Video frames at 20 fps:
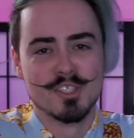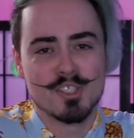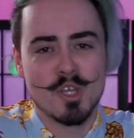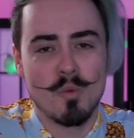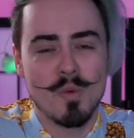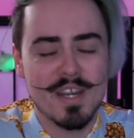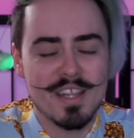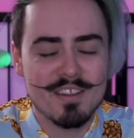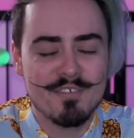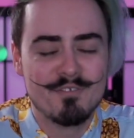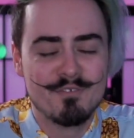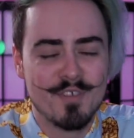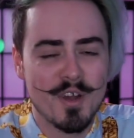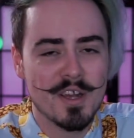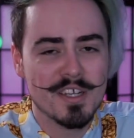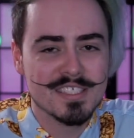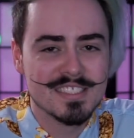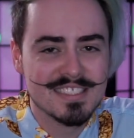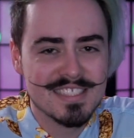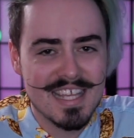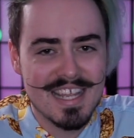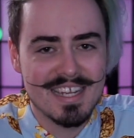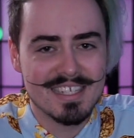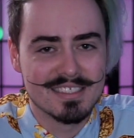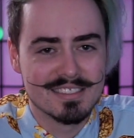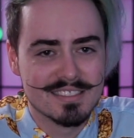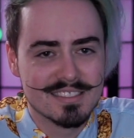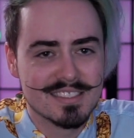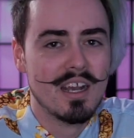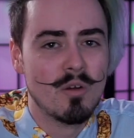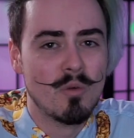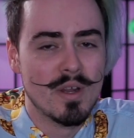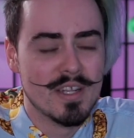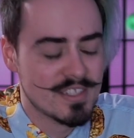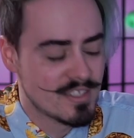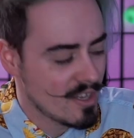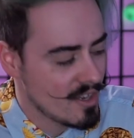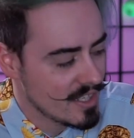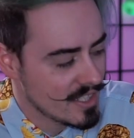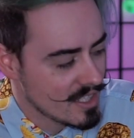one of the first things when
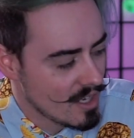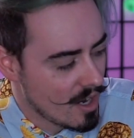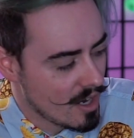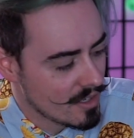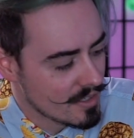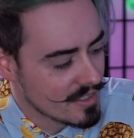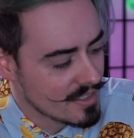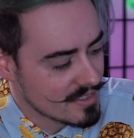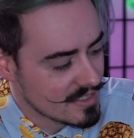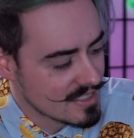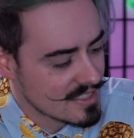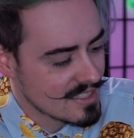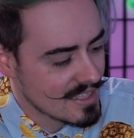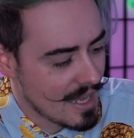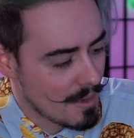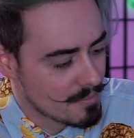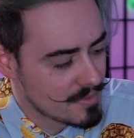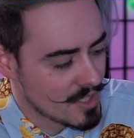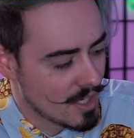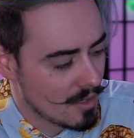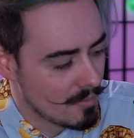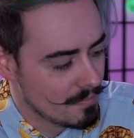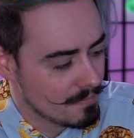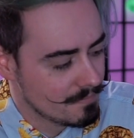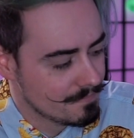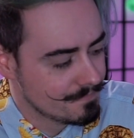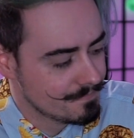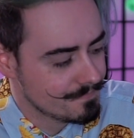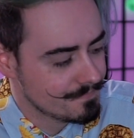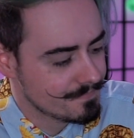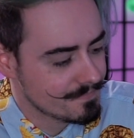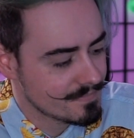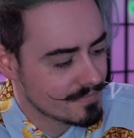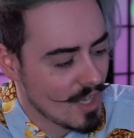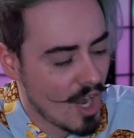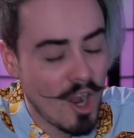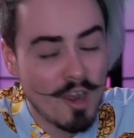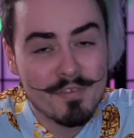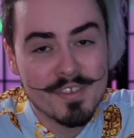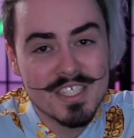turning on this laptop,
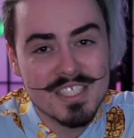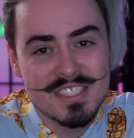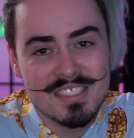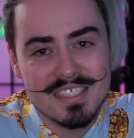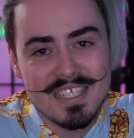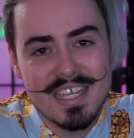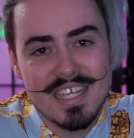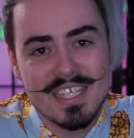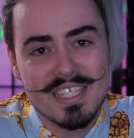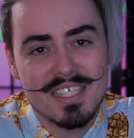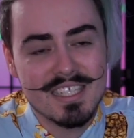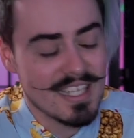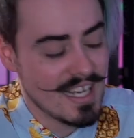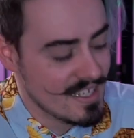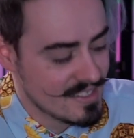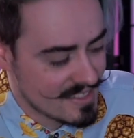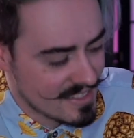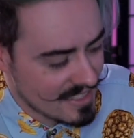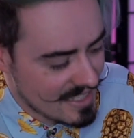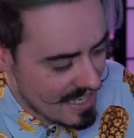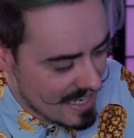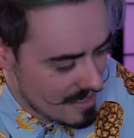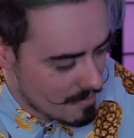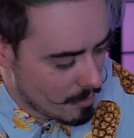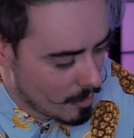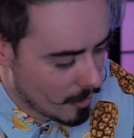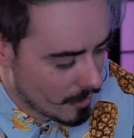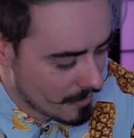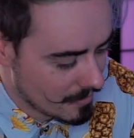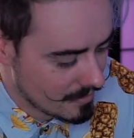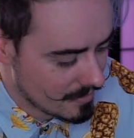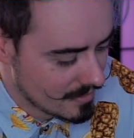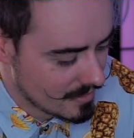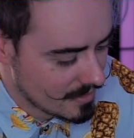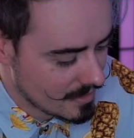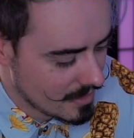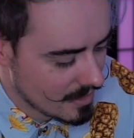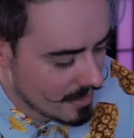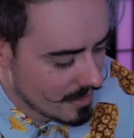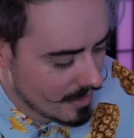obviously, is the keyboard.
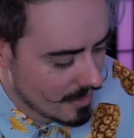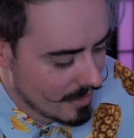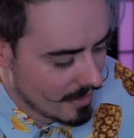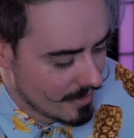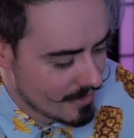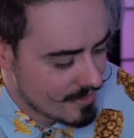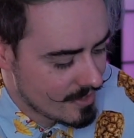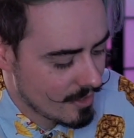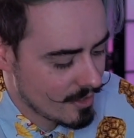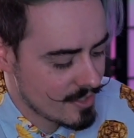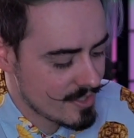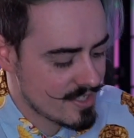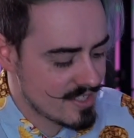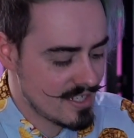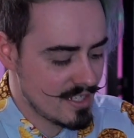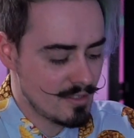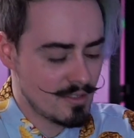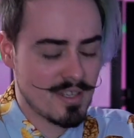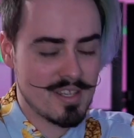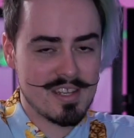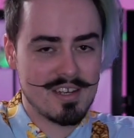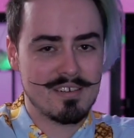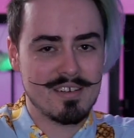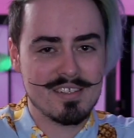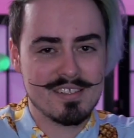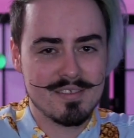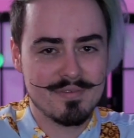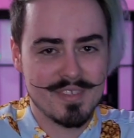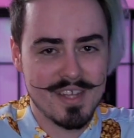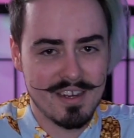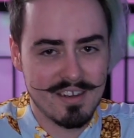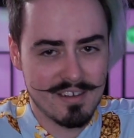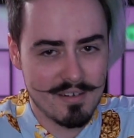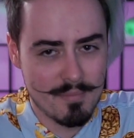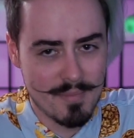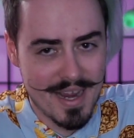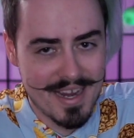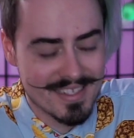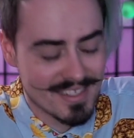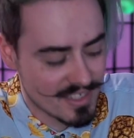So SteelSeries have done an
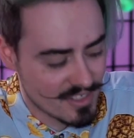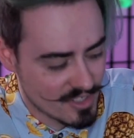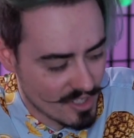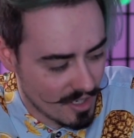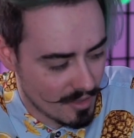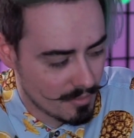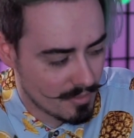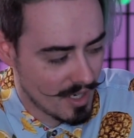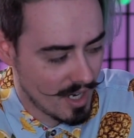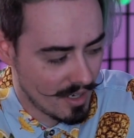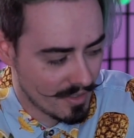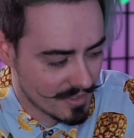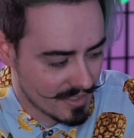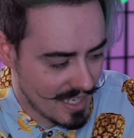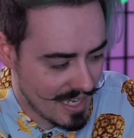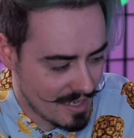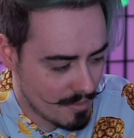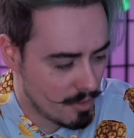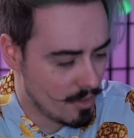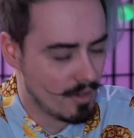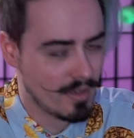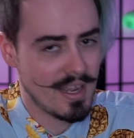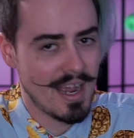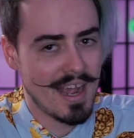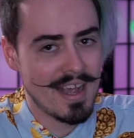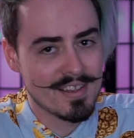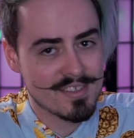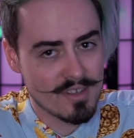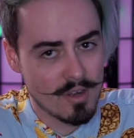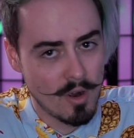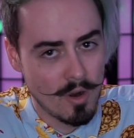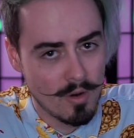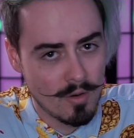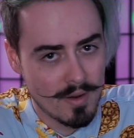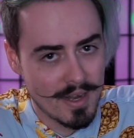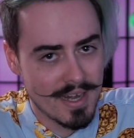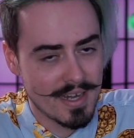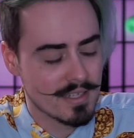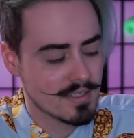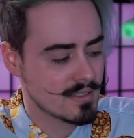amazing job on the keyboard, as
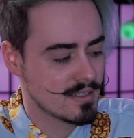always.